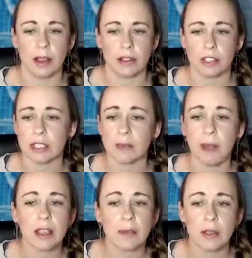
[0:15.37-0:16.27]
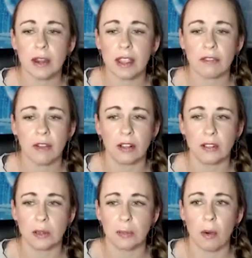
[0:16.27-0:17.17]
just a small community full of
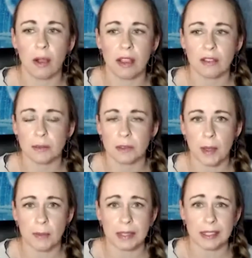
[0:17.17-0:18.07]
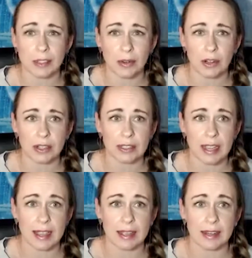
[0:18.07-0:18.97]
supportive small business owners.
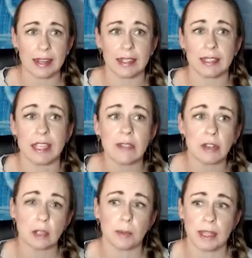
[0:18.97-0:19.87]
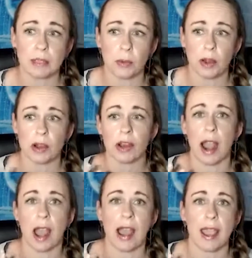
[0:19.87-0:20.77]
And it is the first place where
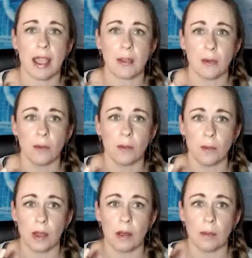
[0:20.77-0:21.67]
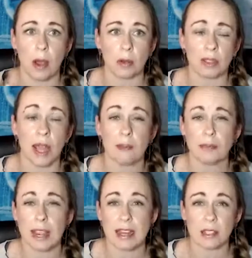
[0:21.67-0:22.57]
I will post
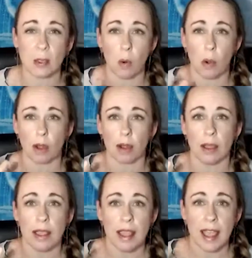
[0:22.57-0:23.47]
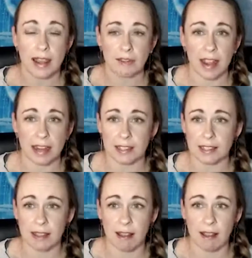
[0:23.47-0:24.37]
updates or advice
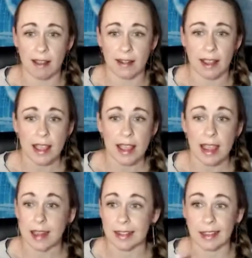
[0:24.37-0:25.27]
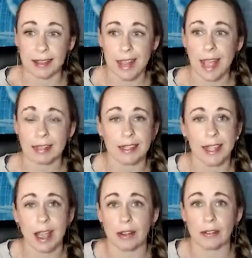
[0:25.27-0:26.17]
on anything tax and
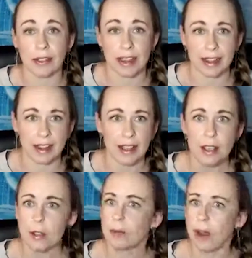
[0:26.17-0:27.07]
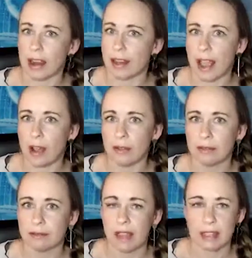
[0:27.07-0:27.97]
accounting related right now.
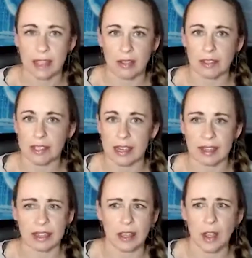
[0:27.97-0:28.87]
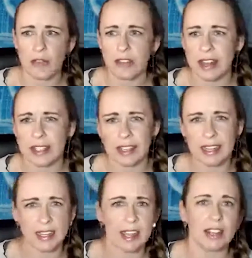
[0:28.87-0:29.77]
That's obviously anything
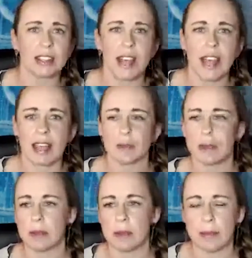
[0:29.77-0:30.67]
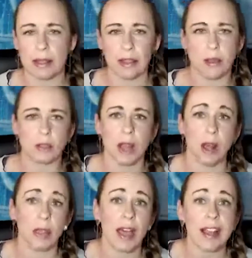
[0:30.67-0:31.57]
COVID-19, CARES Act, PPP loans,
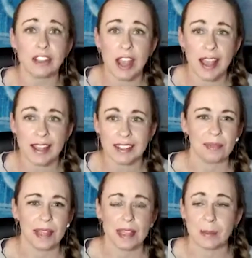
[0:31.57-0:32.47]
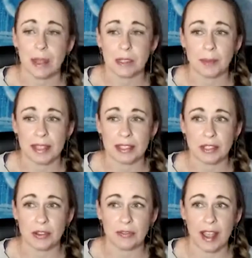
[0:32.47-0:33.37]
all that jazz. That's the best place
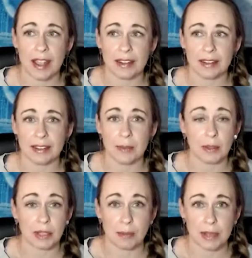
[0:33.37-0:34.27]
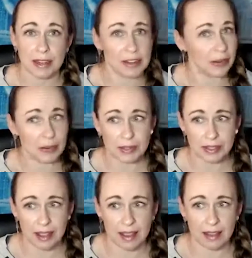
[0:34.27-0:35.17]
to find the most updated news
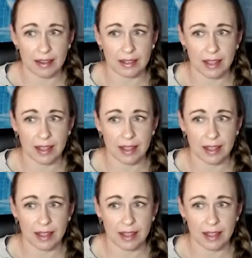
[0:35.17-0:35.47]
and